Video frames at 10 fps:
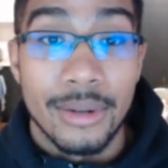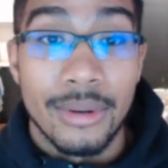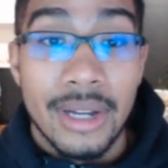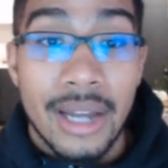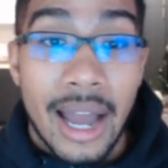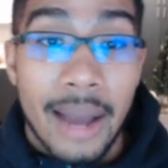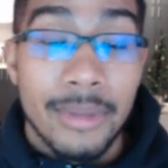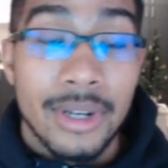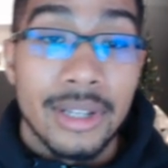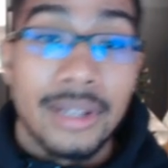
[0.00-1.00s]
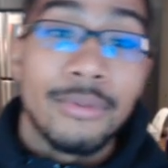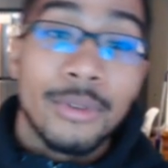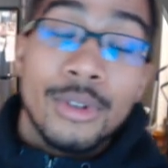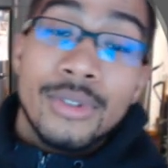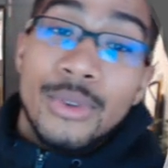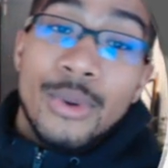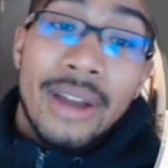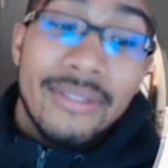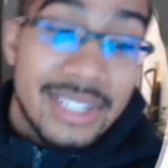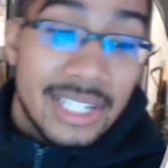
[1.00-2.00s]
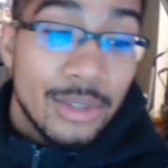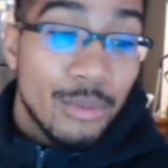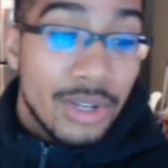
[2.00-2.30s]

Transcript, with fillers: So I'm gonna for those of you who haven't seen